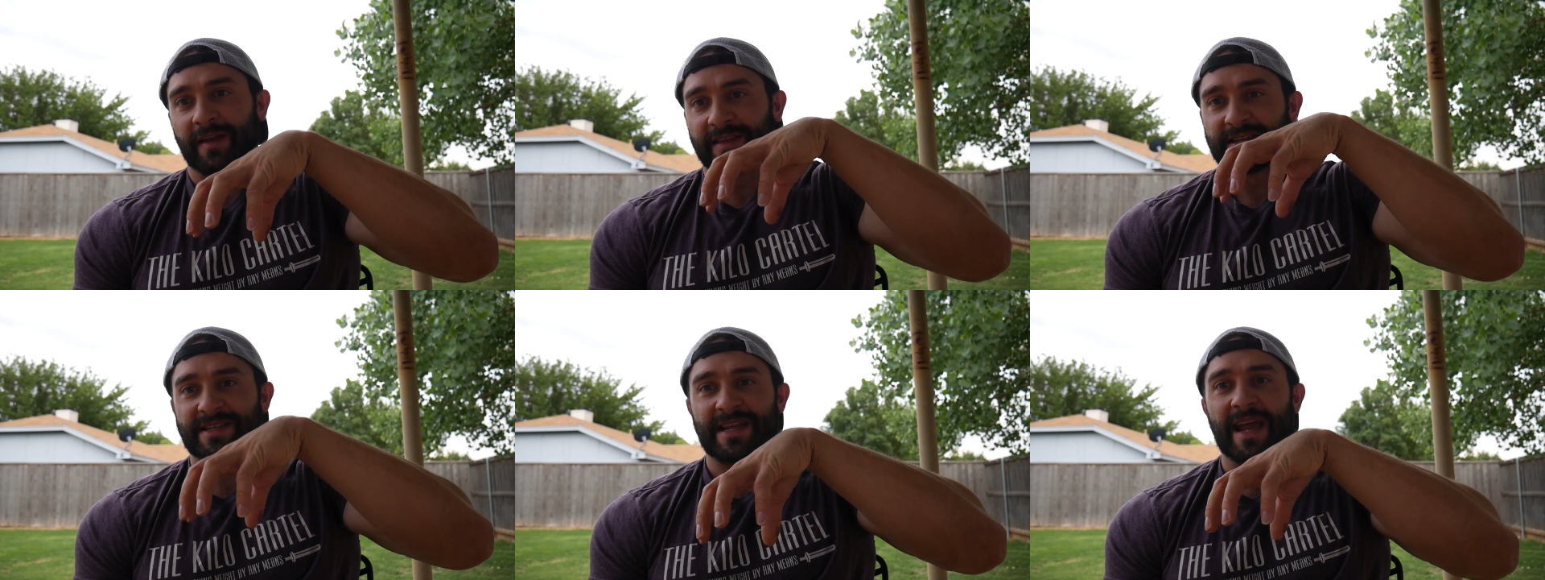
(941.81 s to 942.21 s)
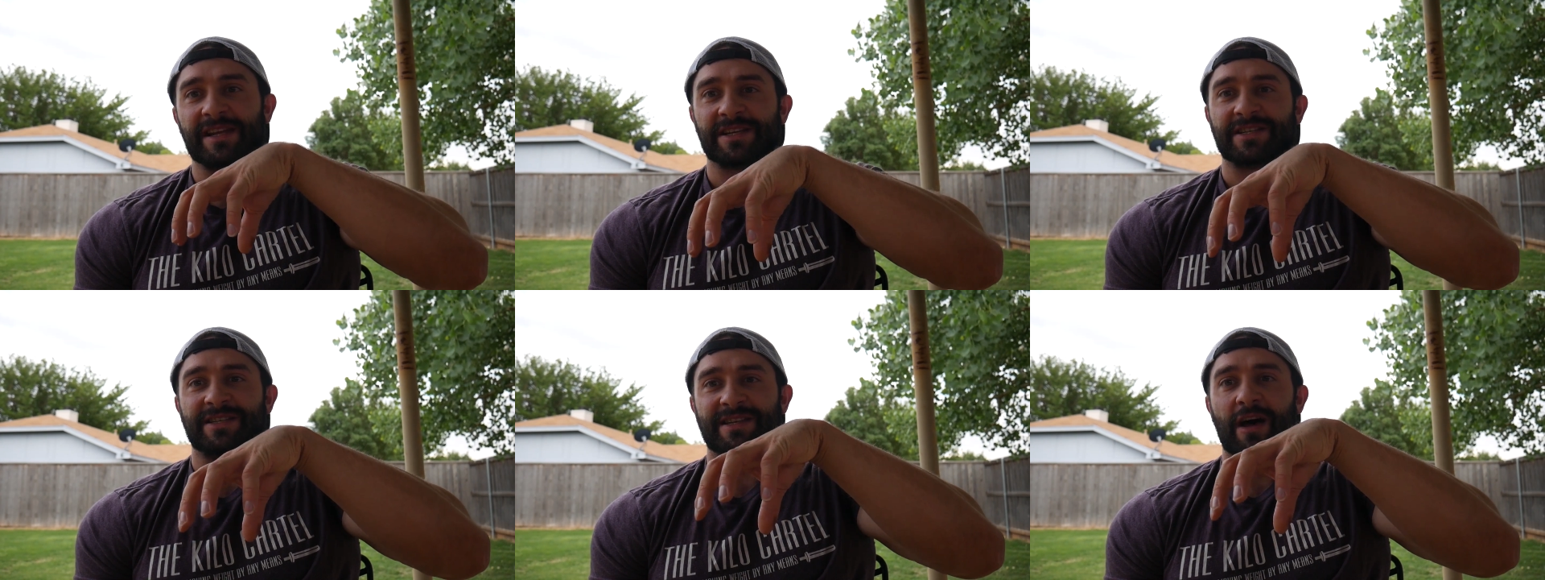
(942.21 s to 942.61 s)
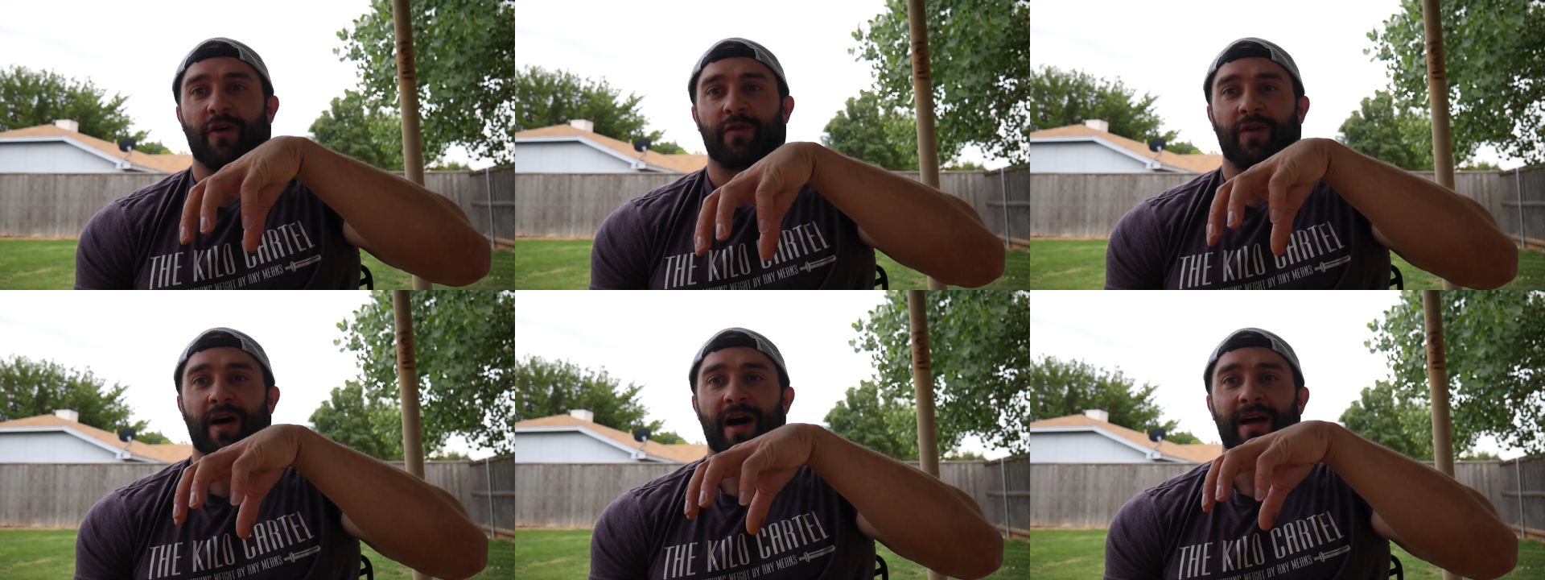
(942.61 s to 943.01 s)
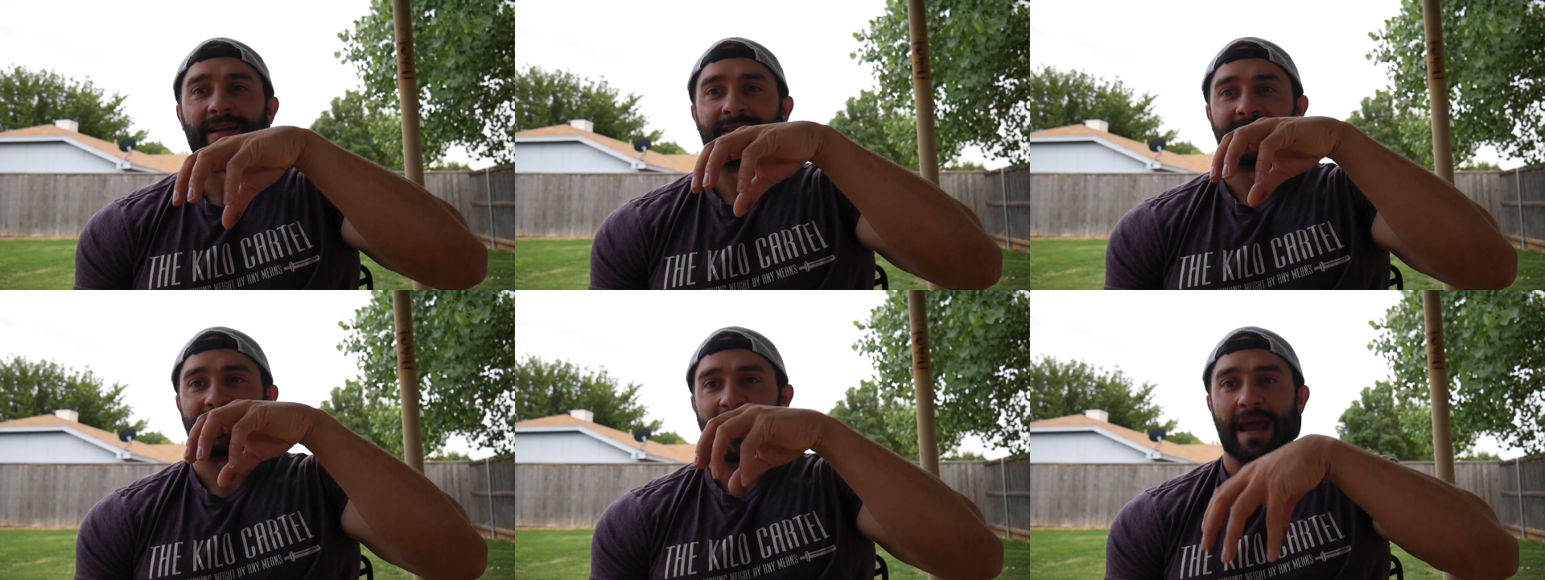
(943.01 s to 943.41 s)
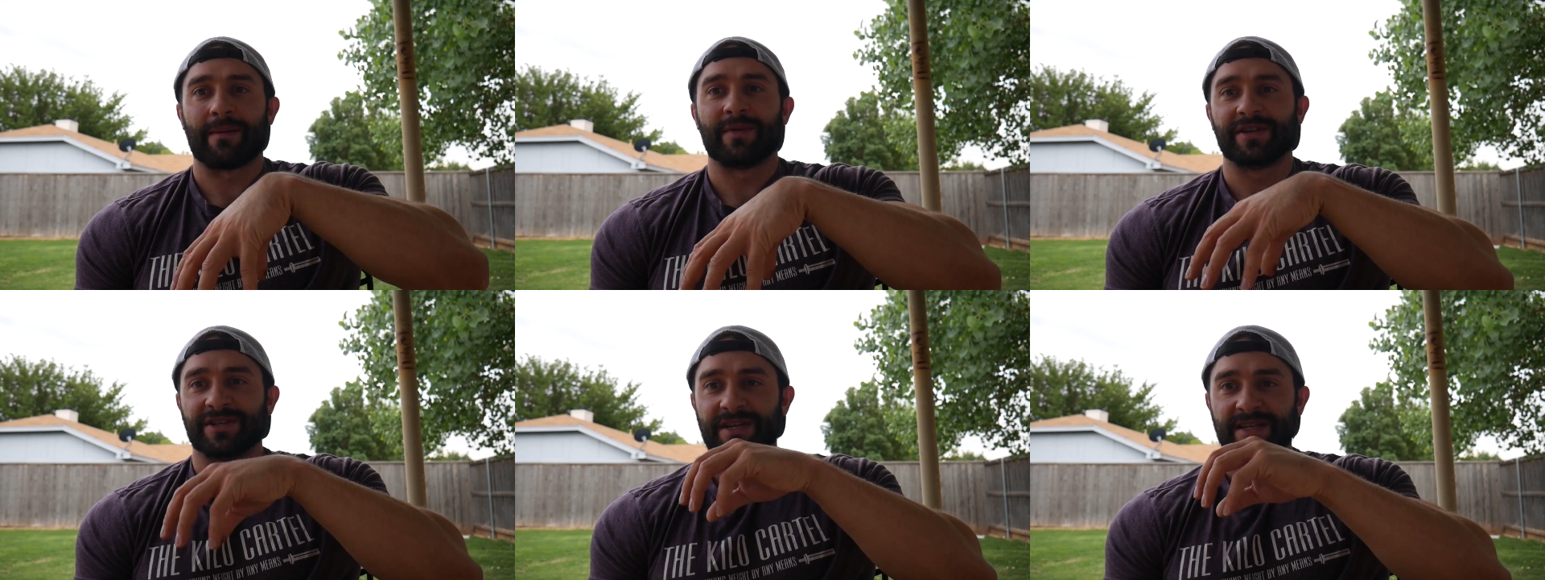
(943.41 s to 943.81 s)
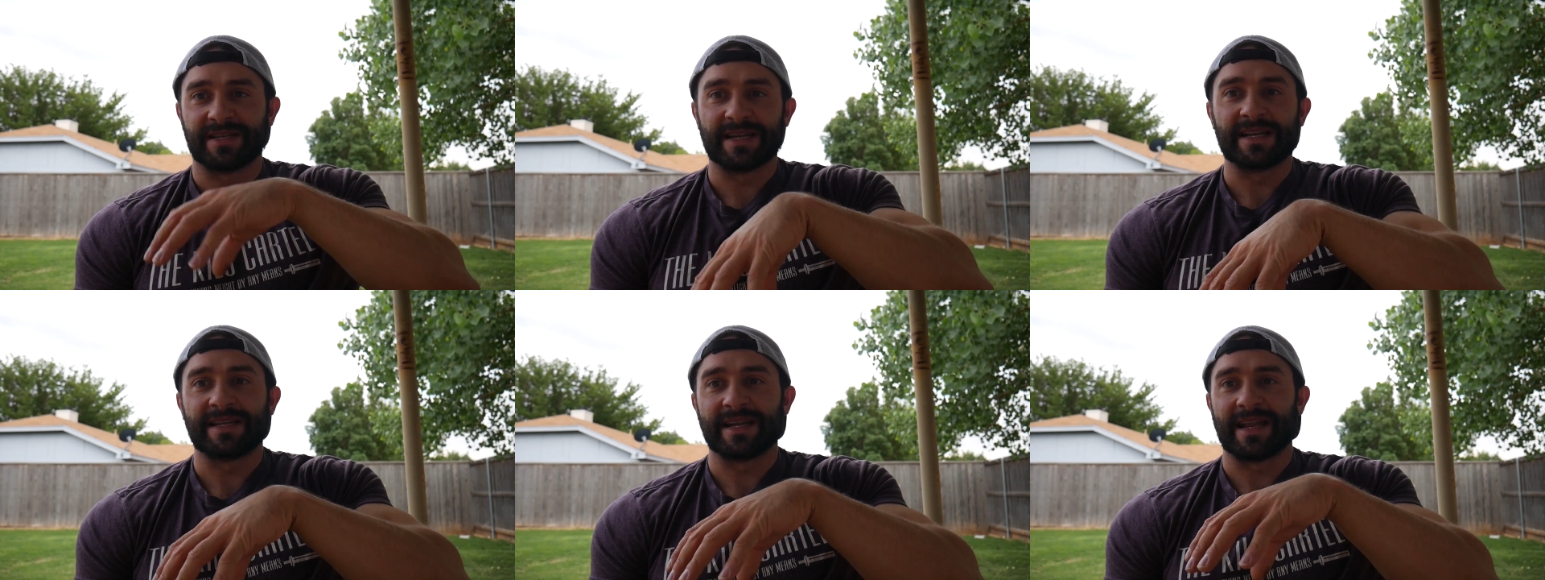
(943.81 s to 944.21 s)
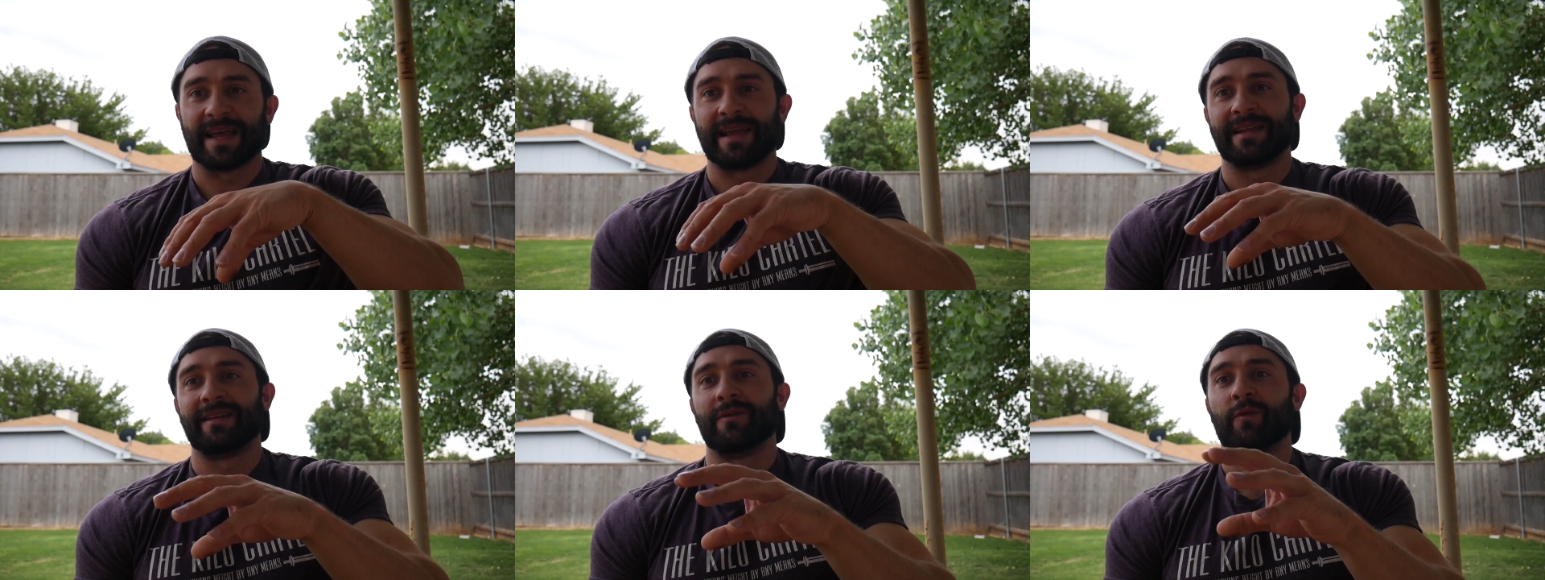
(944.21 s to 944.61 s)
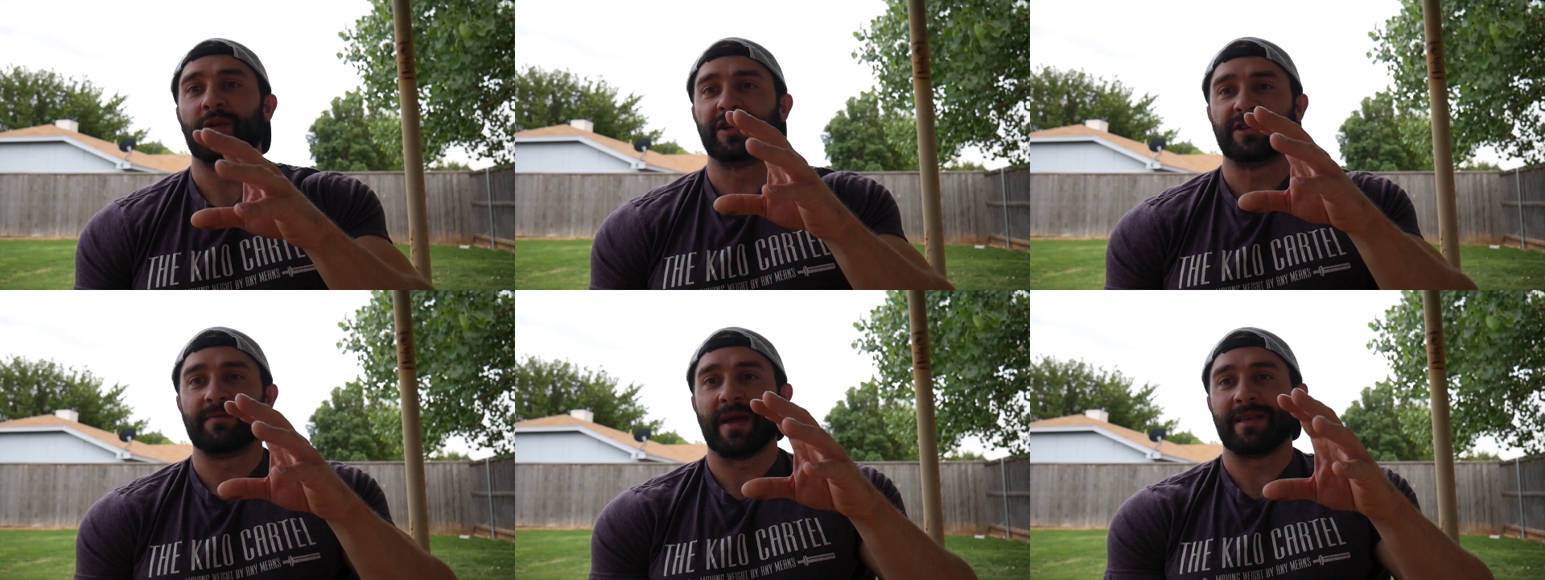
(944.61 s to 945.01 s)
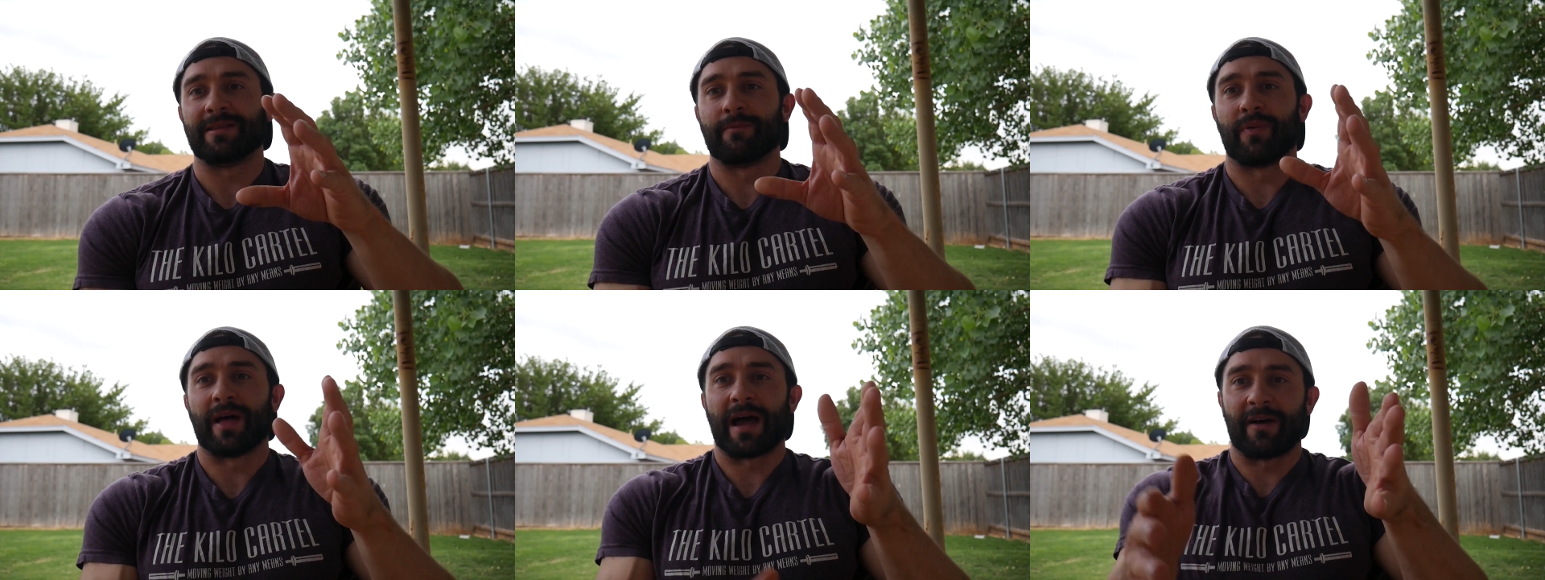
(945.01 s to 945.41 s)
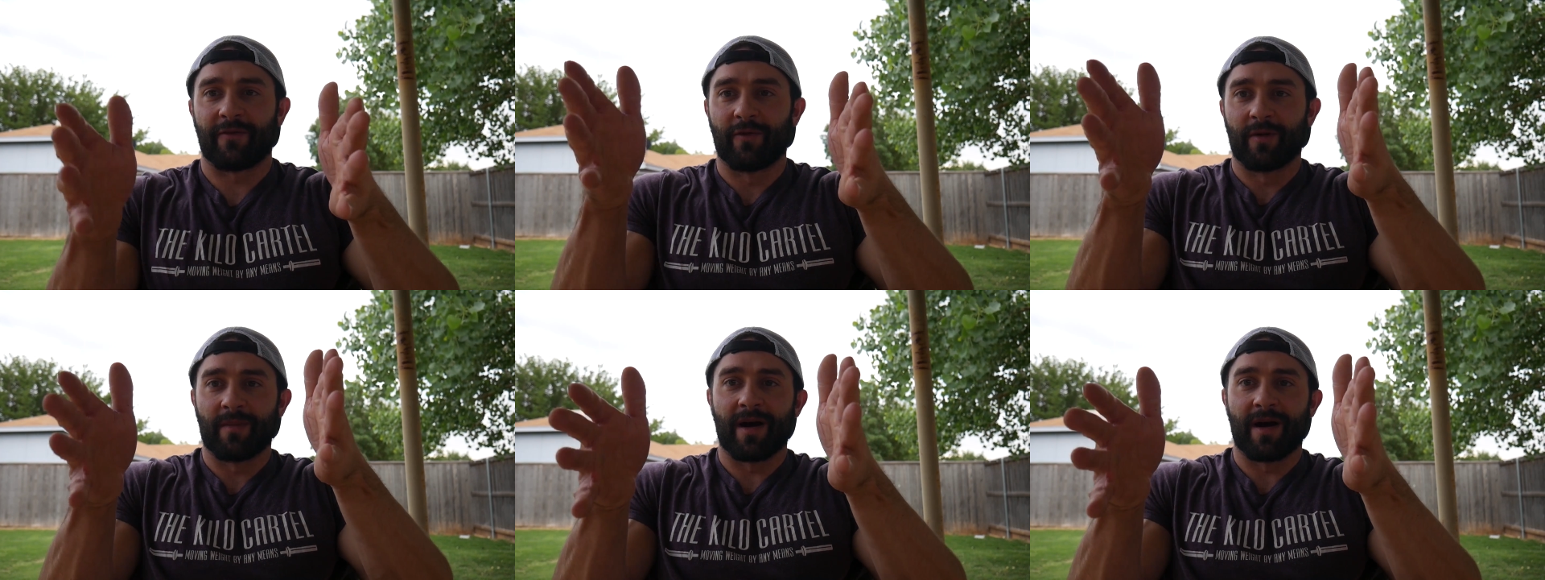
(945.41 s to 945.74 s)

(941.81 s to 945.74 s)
like the stage itself, got damaged and dented in, which made the platform